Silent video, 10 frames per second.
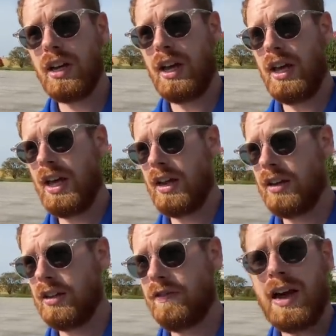
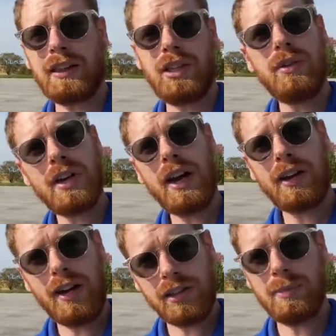And the fact that you can kind of
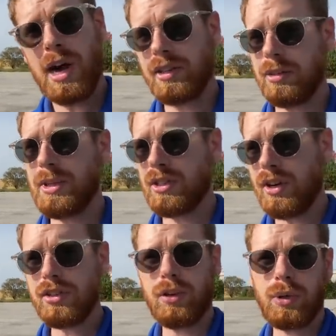customize them is
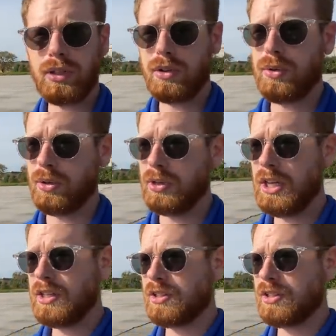also really cool.